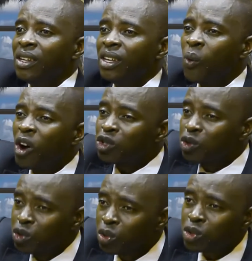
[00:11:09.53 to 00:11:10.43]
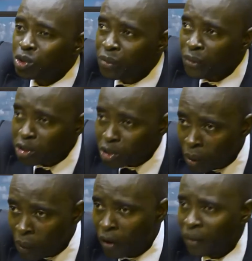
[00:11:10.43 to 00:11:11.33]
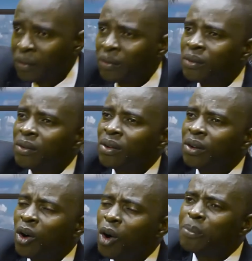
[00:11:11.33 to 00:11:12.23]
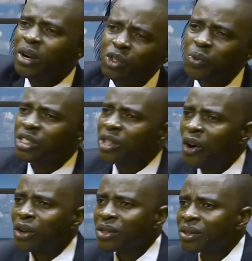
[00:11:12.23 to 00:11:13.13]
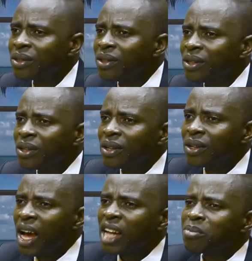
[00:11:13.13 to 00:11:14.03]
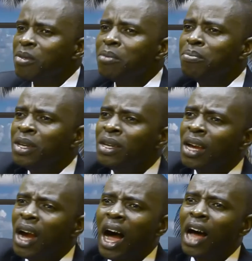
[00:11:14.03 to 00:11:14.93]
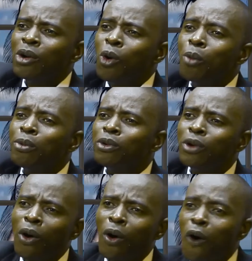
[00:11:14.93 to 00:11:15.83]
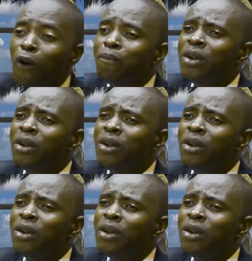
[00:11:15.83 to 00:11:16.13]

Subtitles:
He wants to use you for someone. Cooperate with God. That may be an open door of